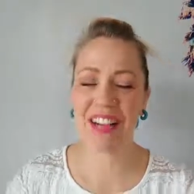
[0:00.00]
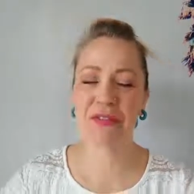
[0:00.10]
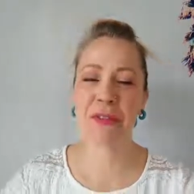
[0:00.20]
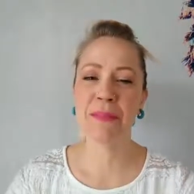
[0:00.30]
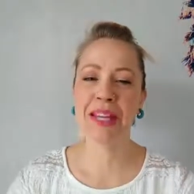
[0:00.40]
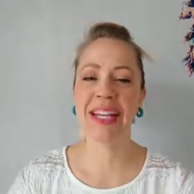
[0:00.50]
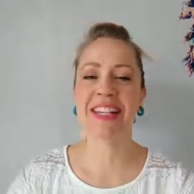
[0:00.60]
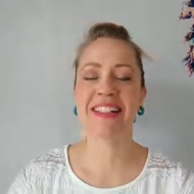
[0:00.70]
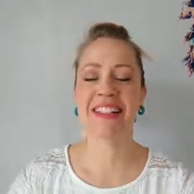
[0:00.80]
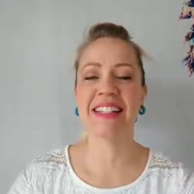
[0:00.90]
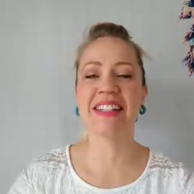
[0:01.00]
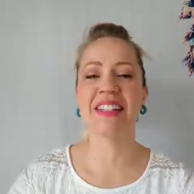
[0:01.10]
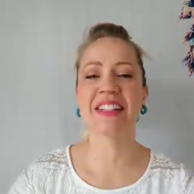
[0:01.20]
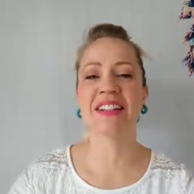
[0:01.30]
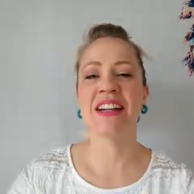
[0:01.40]
And for me, it's
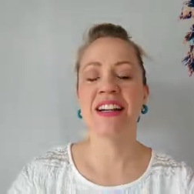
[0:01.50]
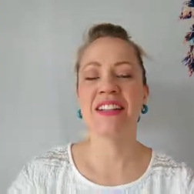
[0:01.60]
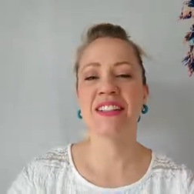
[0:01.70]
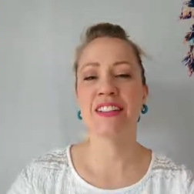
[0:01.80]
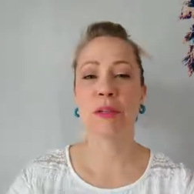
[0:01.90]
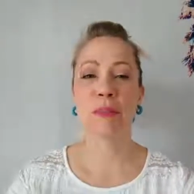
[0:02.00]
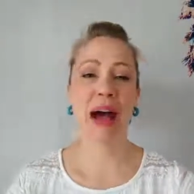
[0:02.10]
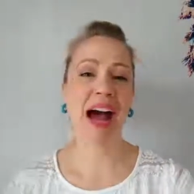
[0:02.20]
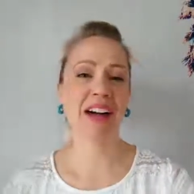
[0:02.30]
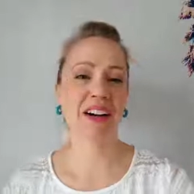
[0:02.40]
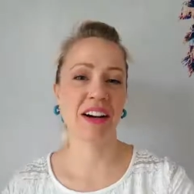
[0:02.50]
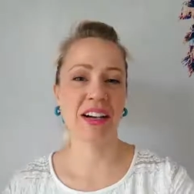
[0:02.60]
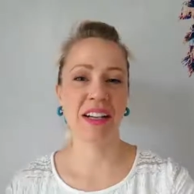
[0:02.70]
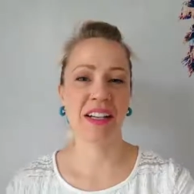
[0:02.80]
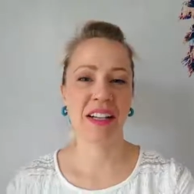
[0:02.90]
easier to look back
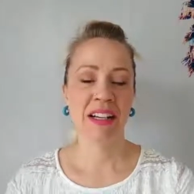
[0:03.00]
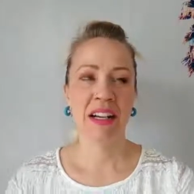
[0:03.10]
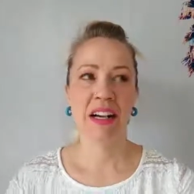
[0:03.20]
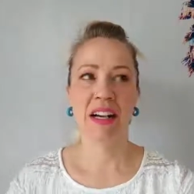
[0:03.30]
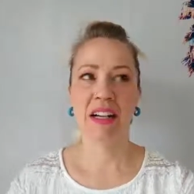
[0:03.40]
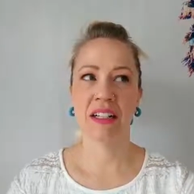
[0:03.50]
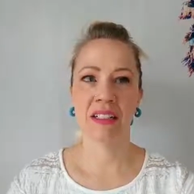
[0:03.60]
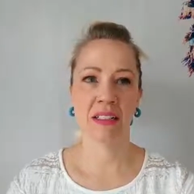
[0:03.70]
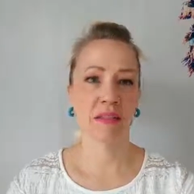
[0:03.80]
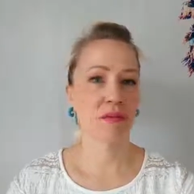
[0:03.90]
on a uh,